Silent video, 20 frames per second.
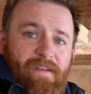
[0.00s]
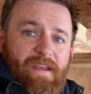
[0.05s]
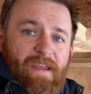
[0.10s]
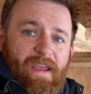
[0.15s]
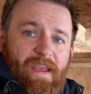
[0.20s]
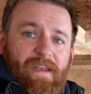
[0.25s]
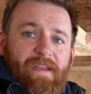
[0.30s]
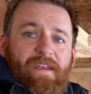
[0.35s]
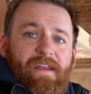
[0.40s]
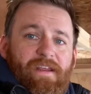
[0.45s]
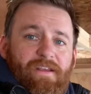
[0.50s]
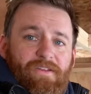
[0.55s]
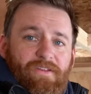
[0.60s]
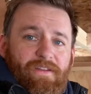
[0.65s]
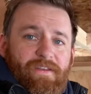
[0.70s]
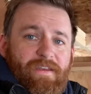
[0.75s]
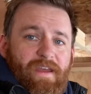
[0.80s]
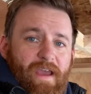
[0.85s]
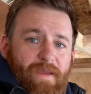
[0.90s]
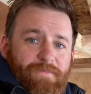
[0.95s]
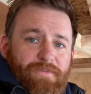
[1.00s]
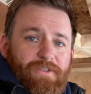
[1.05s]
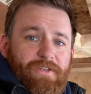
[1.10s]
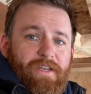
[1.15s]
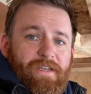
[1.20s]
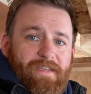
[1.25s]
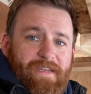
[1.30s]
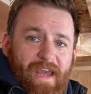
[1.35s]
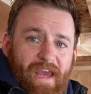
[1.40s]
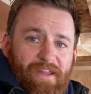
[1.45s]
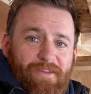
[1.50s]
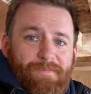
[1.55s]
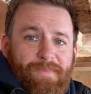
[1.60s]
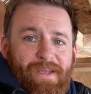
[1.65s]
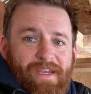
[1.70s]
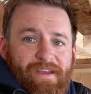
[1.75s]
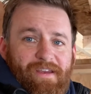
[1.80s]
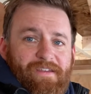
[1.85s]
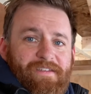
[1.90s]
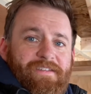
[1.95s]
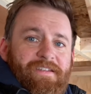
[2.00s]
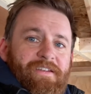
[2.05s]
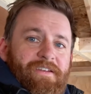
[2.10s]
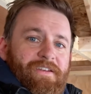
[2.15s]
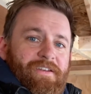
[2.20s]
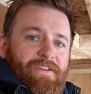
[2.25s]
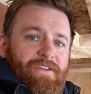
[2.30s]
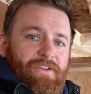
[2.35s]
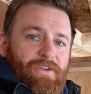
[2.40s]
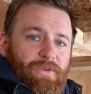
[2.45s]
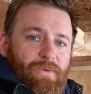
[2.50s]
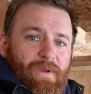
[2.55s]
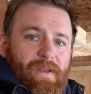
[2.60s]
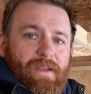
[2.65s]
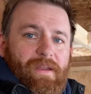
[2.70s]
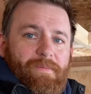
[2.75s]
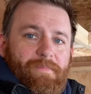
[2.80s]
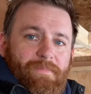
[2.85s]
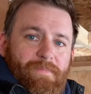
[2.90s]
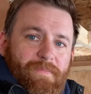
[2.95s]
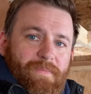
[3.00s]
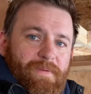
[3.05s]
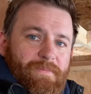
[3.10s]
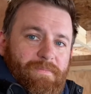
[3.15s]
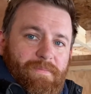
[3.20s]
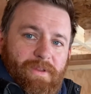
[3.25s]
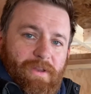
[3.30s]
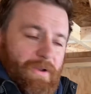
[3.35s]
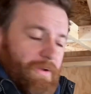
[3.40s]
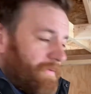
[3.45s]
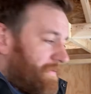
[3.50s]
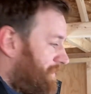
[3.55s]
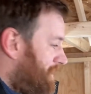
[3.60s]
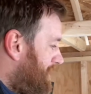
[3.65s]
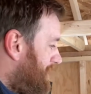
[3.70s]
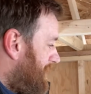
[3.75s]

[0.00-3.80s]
it nickel and dimes you to death because you end up, you know,